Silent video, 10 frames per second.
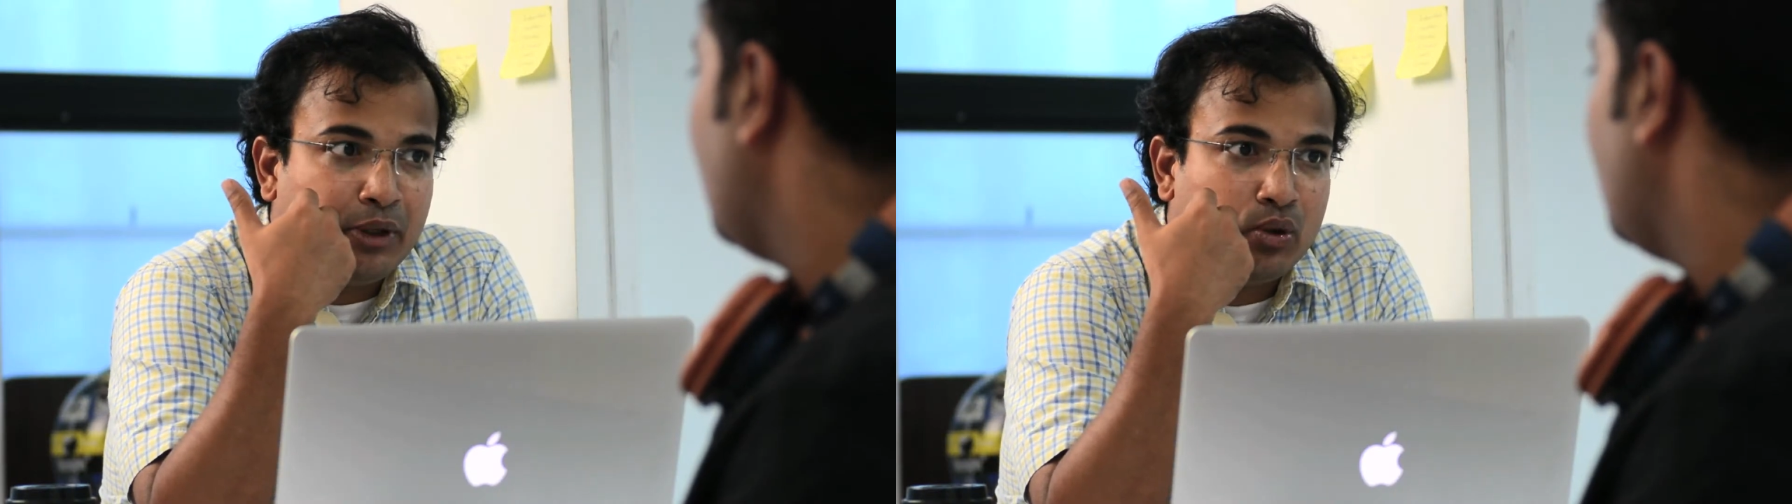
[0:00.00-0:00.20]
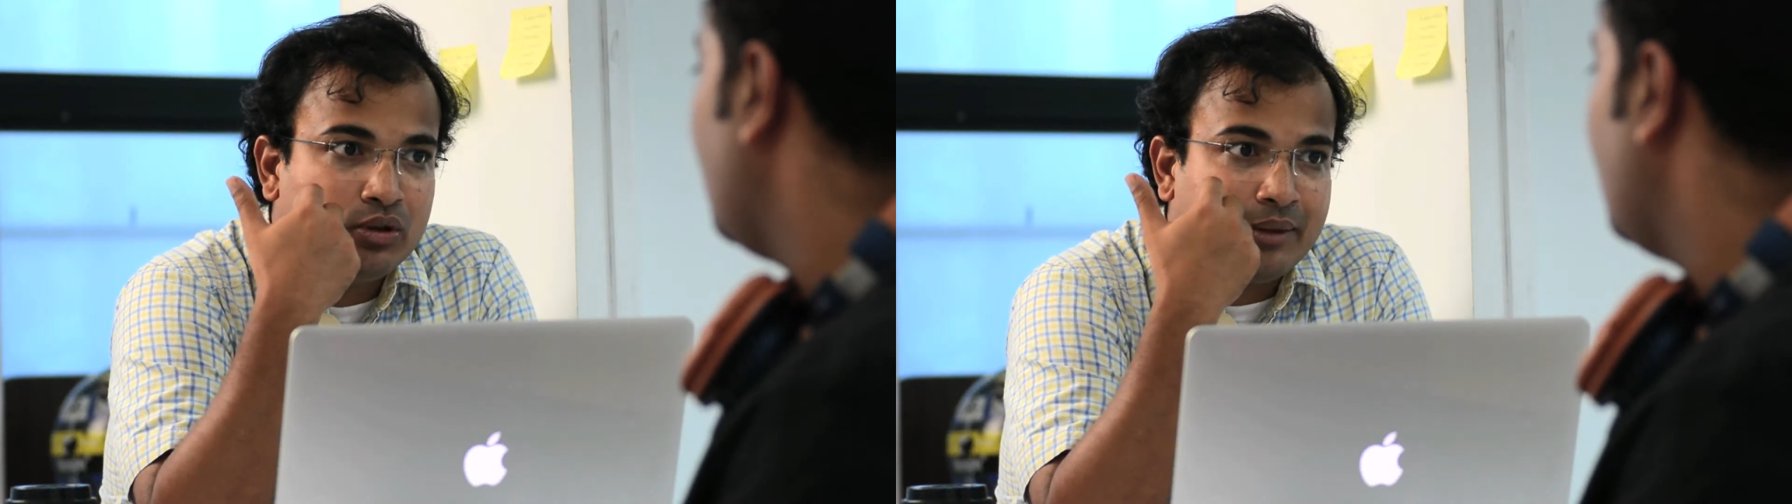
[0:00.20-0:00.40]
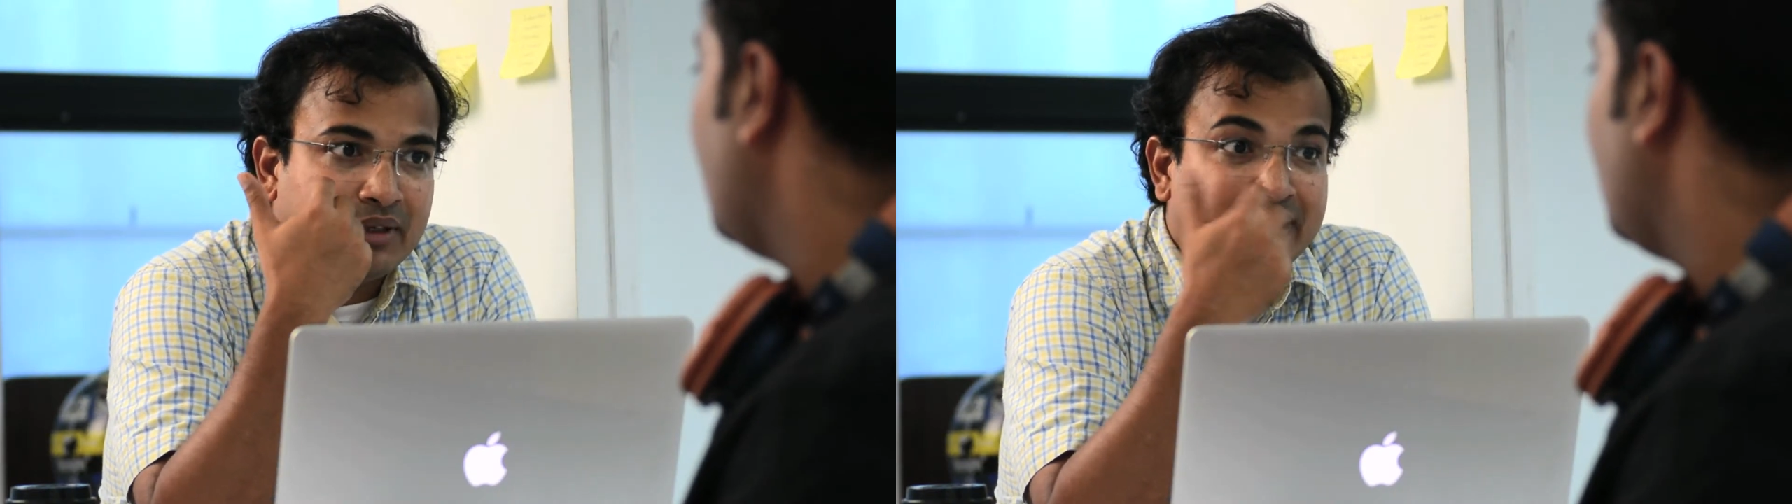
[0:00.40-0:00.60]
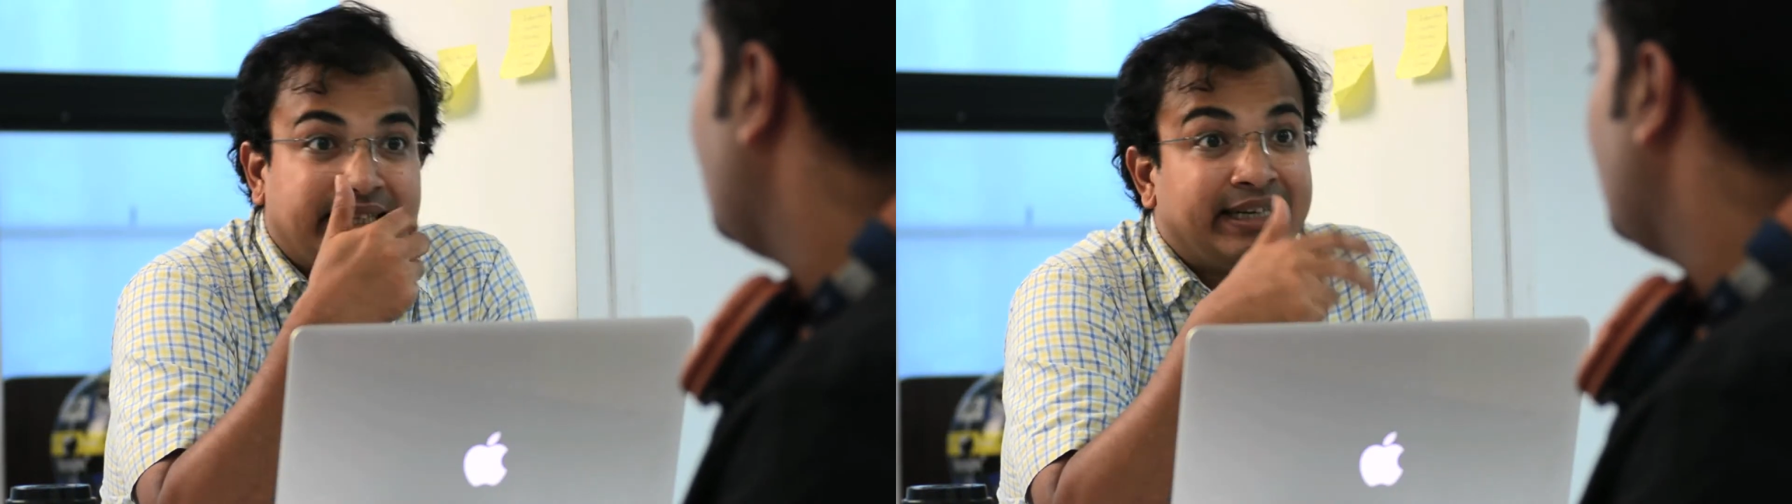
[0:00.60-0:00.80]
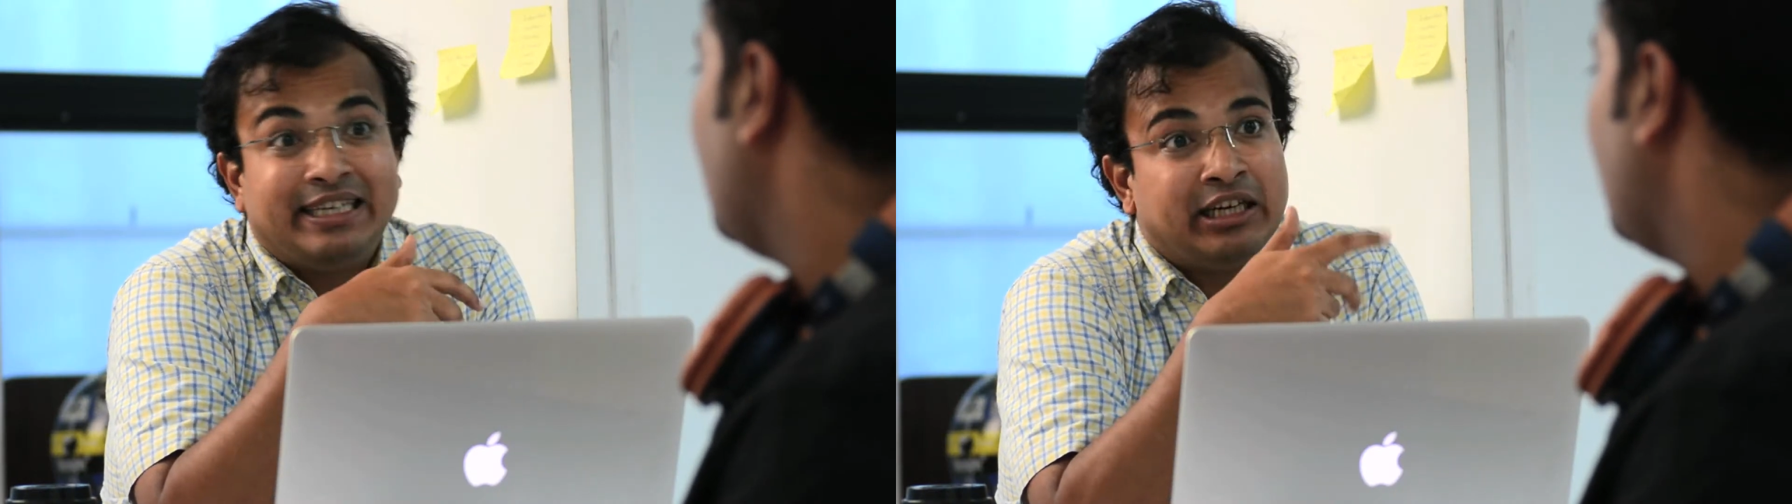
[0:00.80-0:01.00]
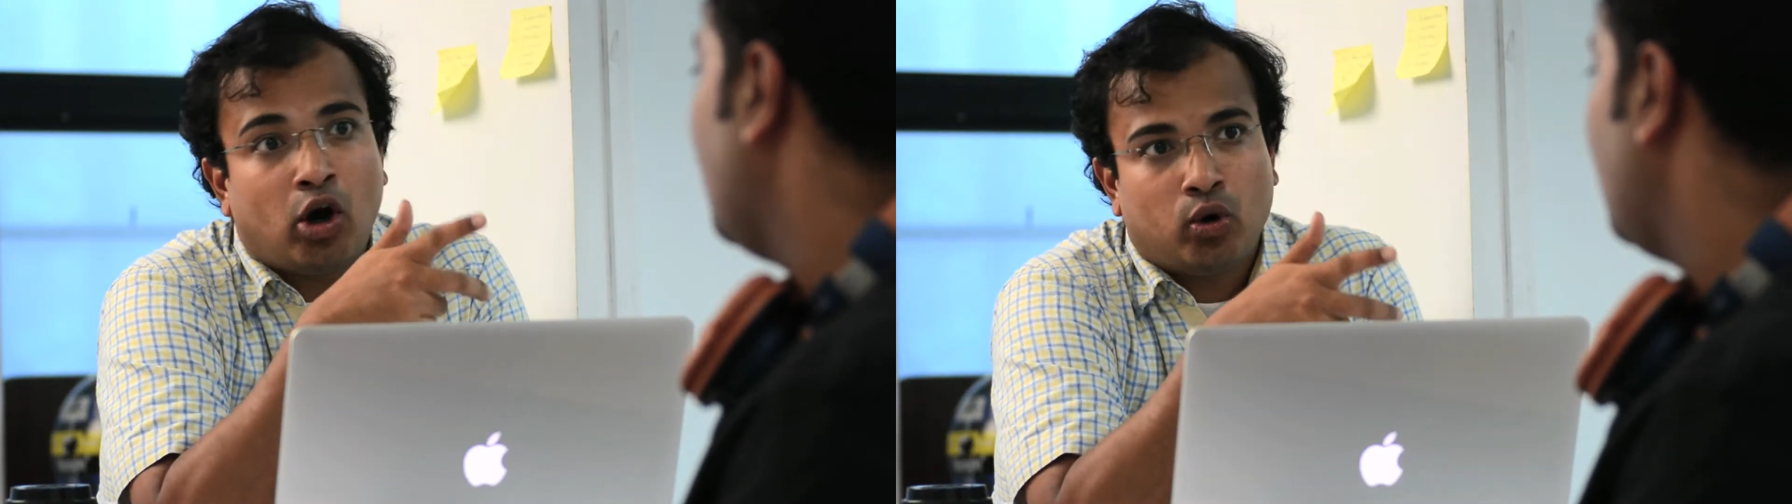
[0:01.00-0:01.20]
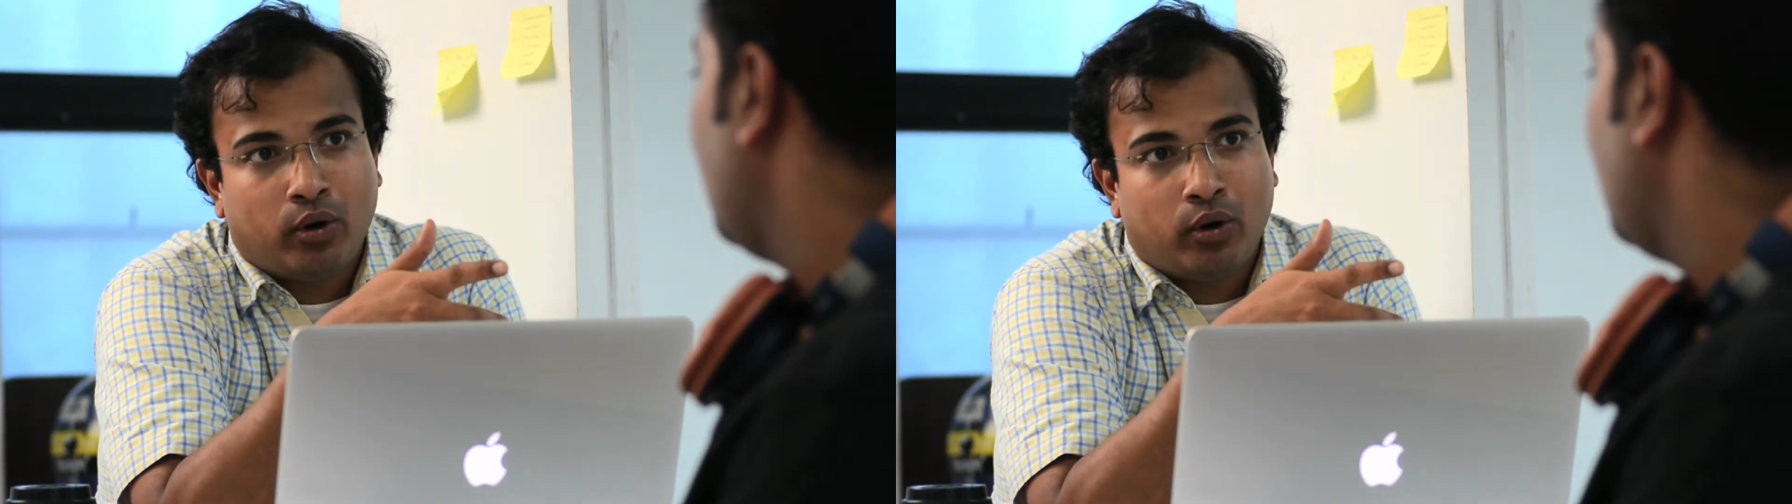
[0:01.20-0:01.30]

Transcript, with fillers: do something that they did not